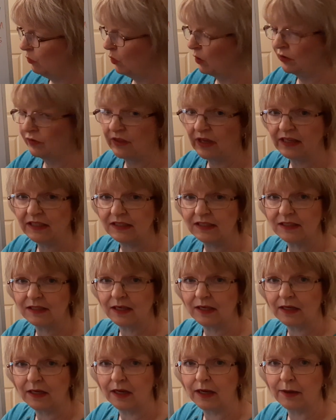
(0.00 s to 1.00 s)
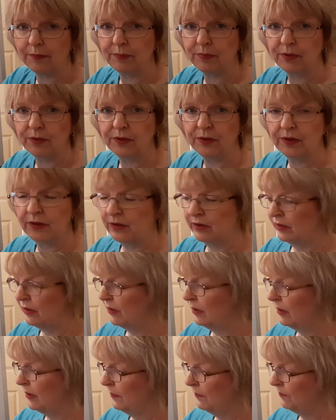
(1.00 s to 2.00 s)
where they set up
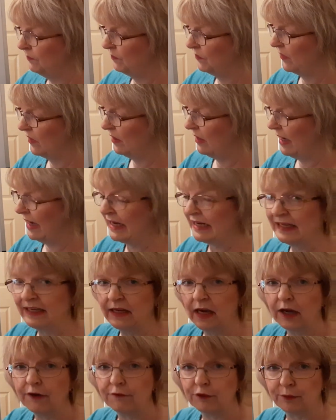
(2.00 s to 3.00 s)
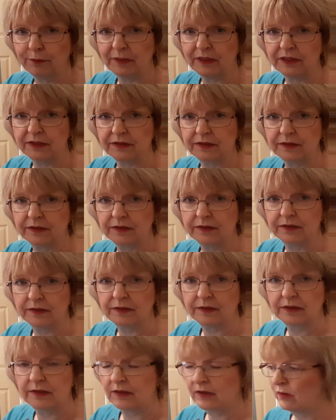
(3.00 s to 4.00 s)
a government
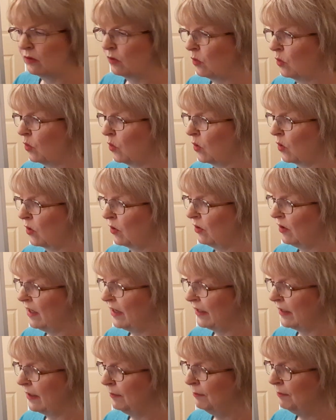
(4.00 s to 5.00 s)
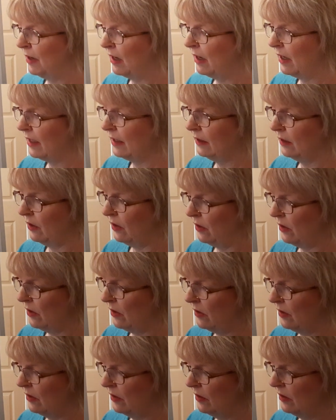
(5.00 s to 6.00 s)
or like a bylaw.